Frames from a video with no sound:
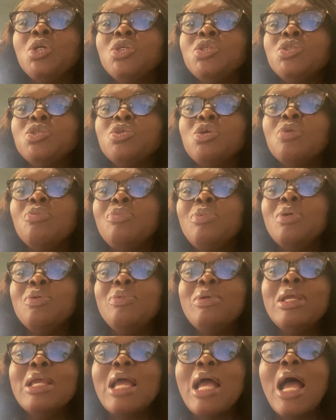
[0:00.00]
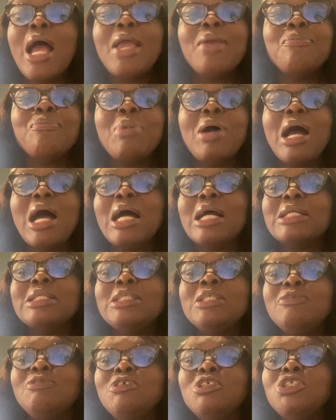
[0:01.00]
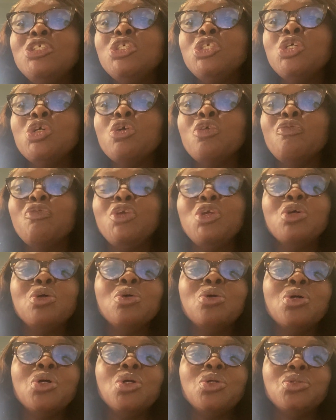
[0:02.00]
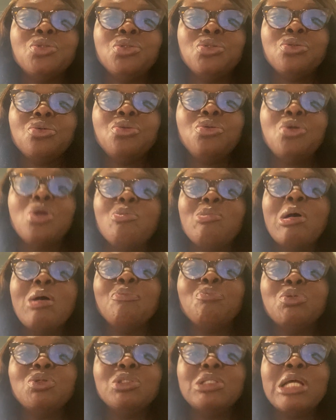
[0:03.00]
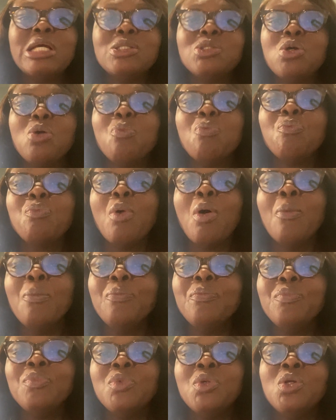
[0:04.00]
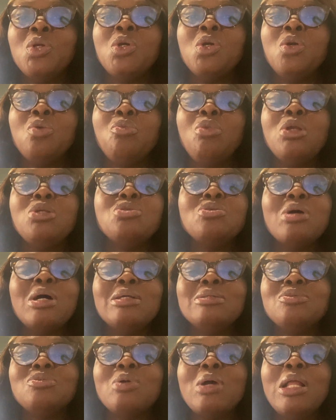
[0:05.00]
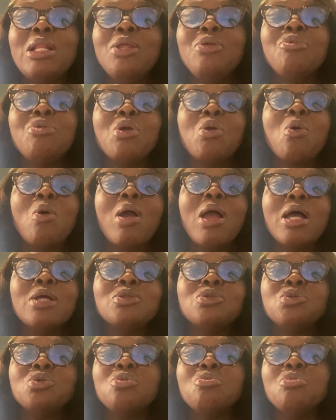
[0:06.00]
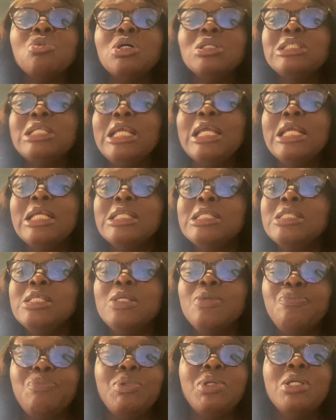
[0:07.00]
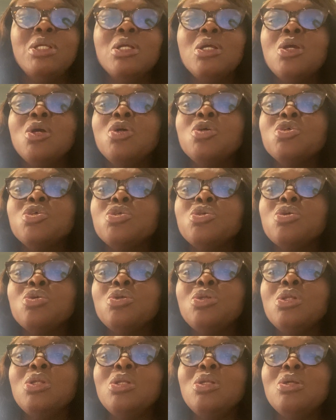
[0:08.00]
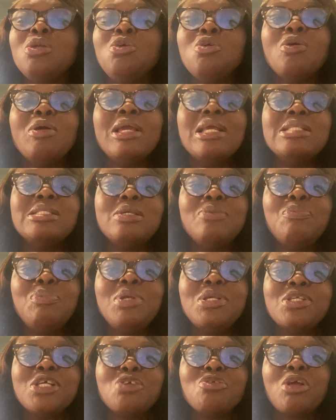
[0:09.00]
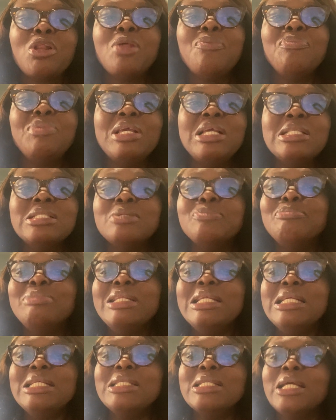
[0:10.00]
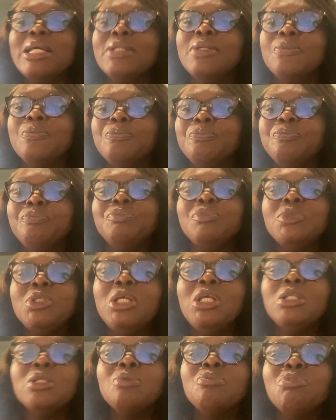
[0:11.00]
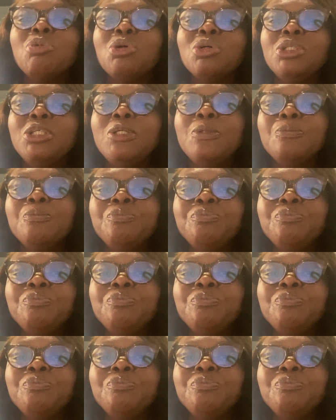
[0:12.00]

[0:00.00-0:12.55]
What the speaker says: So there will be hyperactivity of your sodium and potassium pump, which actually requires so much ATP. So your ATP is actually being depleted in the body.